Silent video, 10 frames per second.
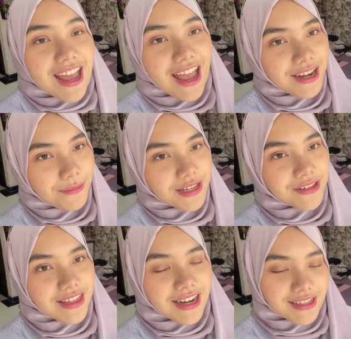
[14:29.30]
Anyway, so
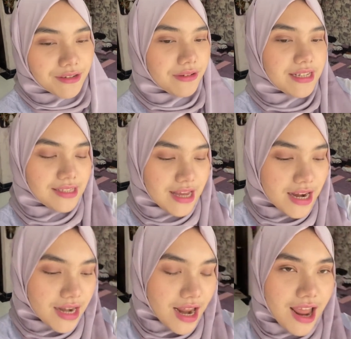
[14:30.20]
that is the
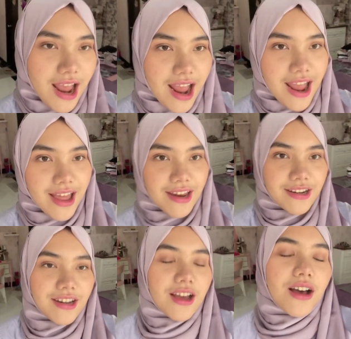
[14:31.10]
reason.
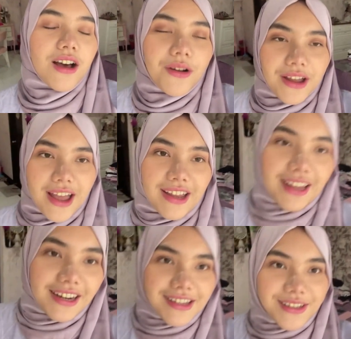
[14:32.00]
And okay,
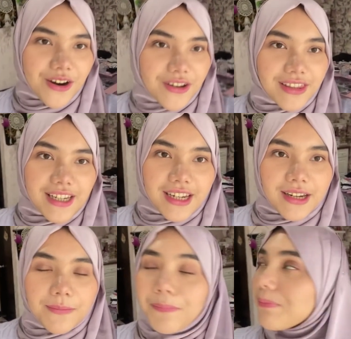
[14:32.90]
it is
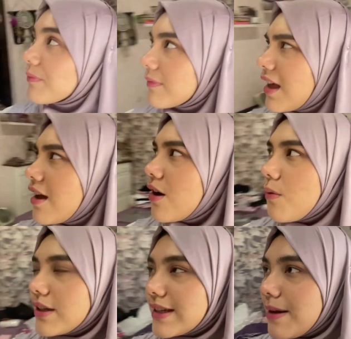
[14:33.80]
currently,
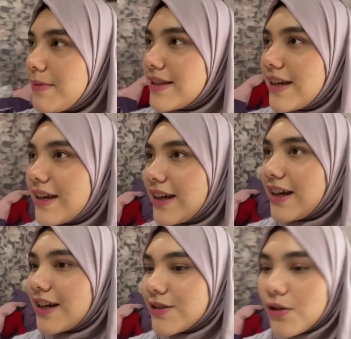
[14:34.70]
what time is it?
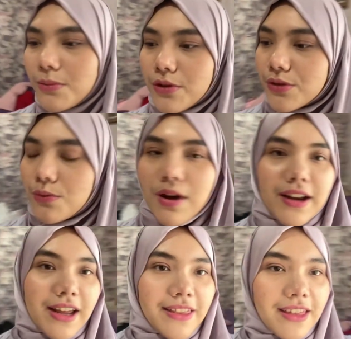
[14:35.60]
It is almost
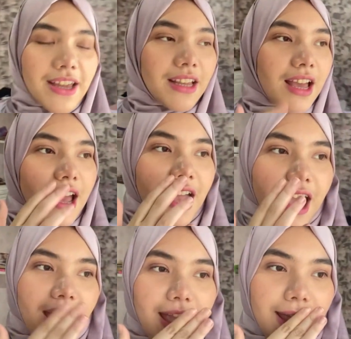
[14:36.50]
1, I think,
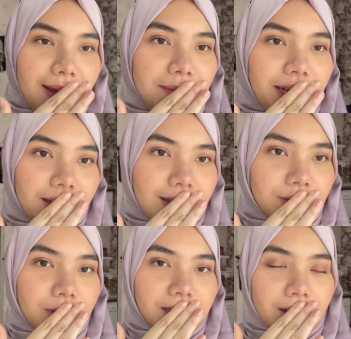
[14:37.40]
and my class
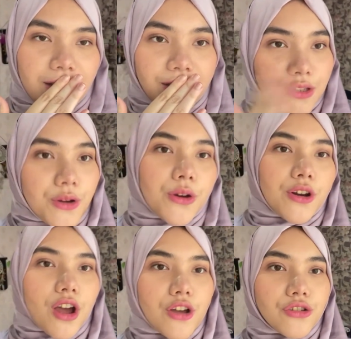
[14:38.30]
will start
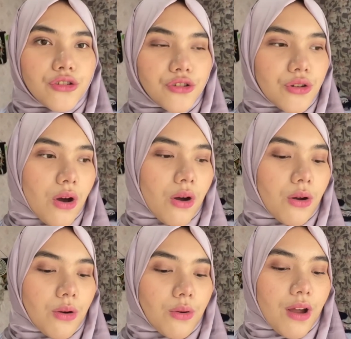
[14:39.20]
soon,
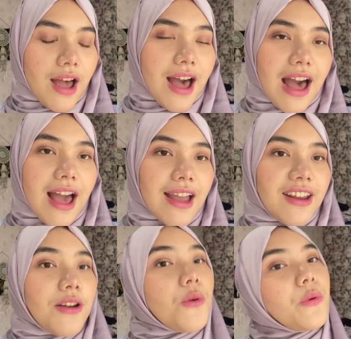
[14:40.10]
so
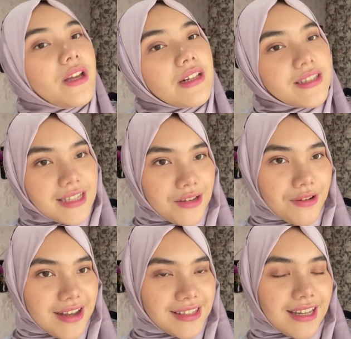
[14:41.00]
I will see you
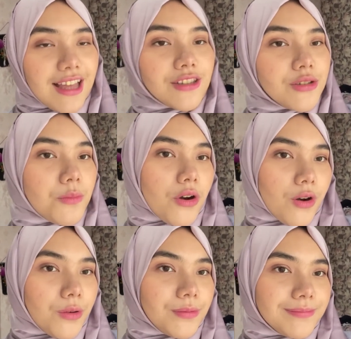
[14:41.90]
guys again tomorrow.